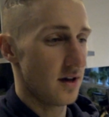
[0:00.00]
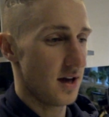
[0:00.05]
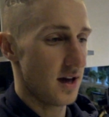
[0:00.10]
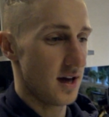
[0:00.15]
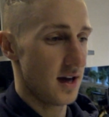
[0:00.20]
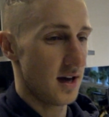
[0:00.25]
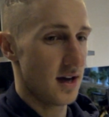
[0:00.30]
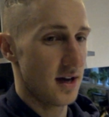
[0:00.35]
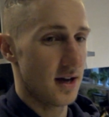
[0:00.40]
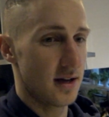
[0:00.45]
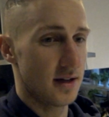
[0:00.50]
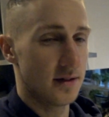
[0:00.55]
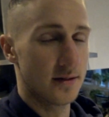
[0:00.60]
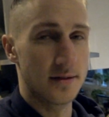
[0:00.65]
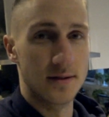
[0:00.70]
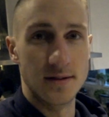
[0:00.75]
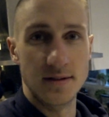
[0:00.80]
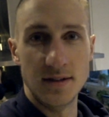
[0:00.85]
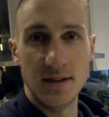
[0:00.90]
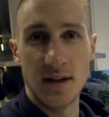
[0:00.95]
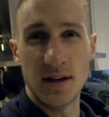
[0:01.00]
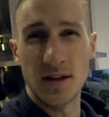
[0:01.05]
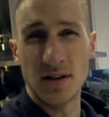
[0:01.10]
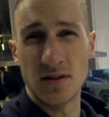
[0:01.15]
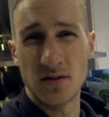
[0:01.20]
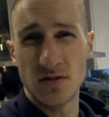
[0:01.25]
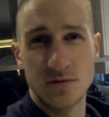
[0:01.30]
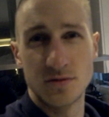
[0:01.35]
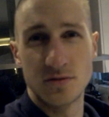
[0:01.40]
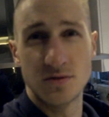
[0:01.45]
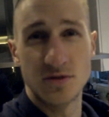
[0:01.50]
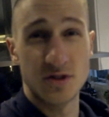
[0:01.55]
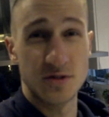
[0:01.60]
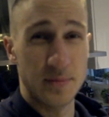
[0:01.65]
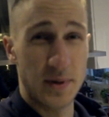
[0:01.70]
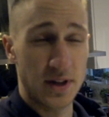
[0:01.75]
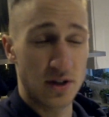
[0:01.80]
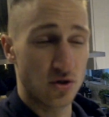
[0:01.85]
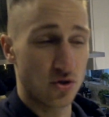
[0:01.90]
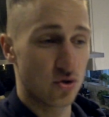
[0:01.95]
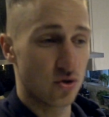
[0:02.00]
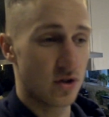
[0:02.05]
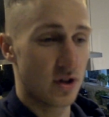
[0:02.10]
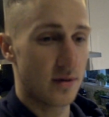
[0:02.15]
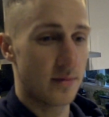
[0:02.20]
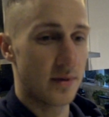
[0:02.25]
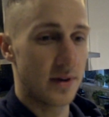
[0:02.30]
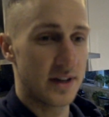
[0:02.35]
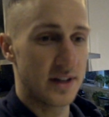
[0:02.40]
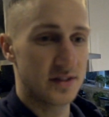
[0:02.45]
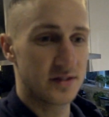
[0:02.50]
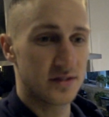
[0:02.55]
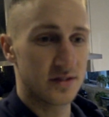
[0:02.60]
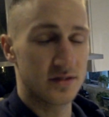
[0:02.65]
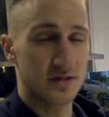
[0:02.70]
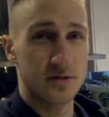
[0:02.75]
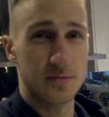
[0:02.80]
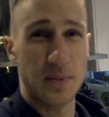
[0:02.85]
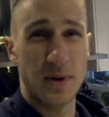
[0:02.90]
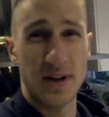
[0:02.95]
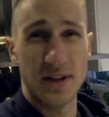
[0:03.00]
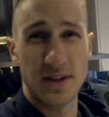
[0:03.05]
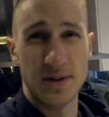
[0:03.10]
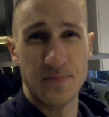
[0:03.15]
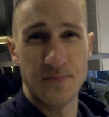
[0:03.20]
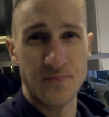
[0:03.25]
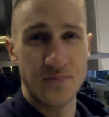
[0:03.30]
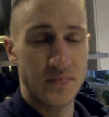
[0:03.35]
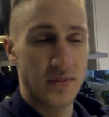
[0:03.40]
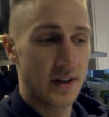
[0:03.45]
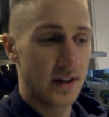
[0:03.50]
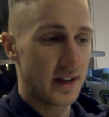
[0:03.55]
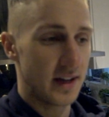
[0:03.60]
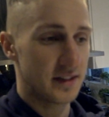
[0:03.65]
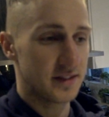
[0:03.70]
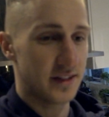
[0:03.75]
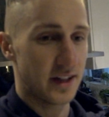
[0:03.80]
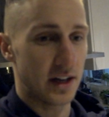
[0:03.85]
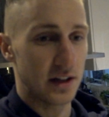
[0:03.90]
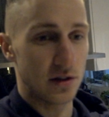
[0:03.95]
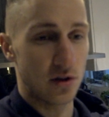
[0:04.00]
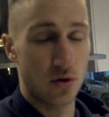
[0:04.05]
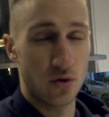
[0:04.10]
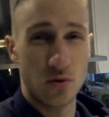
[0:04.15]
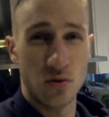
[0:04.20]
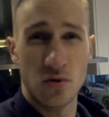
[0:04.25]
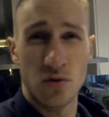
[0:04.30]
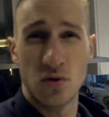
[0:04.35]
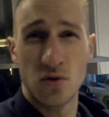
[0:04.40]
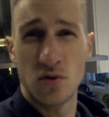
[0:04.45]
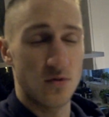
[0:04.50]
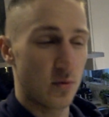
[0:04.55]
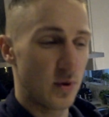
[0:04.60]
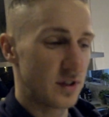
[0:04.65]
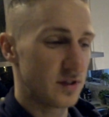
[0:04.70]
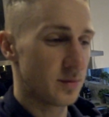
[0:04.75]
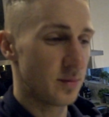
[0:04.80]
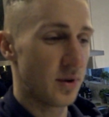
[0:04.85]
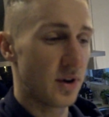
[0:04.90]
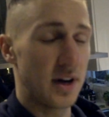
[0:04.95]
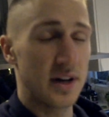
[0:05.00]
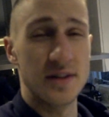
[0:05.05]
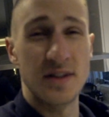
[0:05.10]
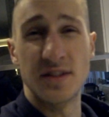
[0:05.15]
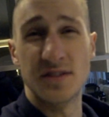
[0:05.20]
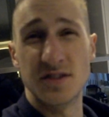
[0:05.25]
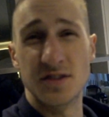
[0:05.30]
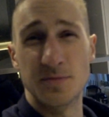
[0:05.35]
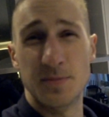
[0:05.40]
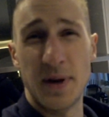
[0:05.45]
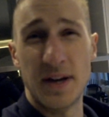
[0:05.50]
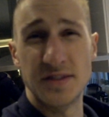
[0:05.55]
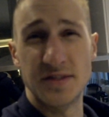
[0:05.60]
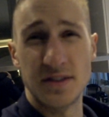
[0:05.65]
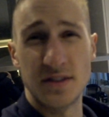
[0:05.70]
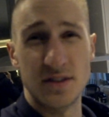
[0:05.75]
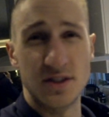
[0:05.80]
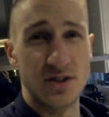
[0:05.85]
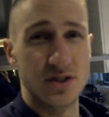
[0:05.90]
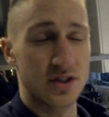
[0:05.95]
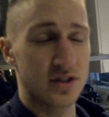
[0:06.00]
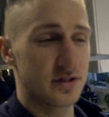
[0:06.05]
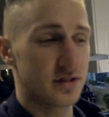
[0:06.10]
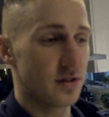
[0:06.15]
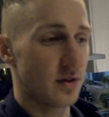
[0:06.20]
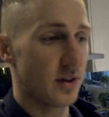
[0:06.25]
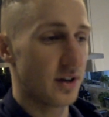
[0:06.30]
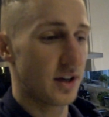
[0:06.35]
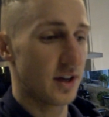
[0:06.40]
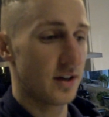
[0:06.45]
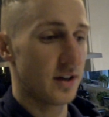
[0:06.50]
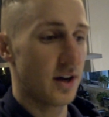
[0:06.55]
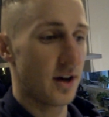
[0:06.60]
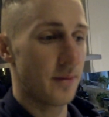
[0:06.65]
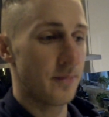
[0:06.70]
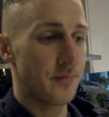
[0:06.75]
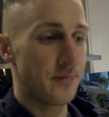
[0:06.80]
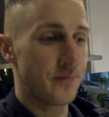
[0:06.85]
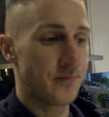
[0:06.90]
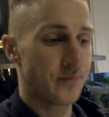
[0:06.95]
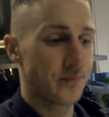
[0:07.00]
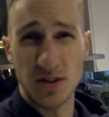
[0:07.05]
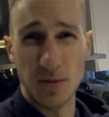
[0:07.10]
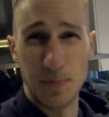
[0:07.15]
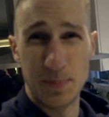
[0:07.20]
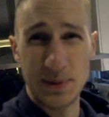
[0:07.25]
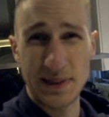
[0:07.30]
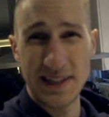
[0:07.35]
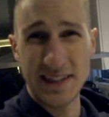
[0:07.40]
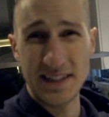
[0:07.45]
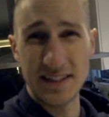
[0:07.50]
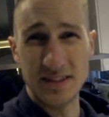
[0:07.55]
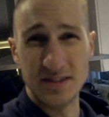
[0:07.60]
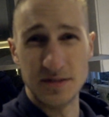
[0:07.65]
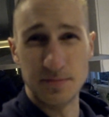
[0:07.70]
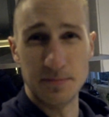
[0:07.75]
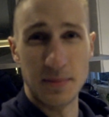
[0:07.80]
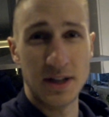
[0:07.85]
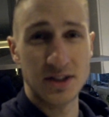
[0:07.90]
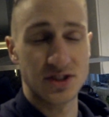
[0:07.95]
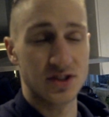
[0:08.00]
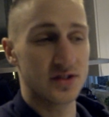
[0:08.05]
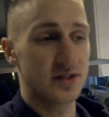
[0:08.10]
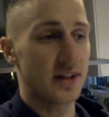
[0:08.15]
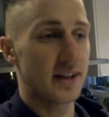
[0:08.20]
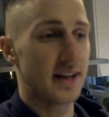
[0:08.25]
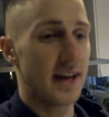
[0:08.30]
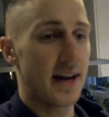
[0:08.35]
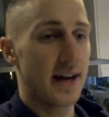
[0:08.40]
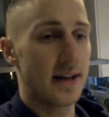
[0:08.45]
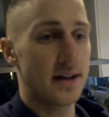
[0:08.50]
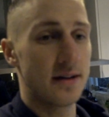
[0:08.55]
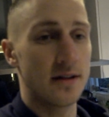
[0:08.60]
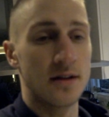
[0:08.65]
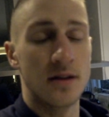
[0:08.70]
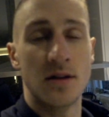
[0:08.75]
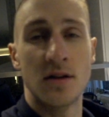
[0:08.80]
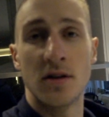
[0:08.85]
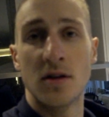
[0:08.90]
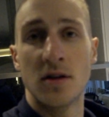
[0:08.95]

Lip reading: and yeah, just making sure that my insulin spike is at a low. The reason behind this is basically just so I can deplete as much as I can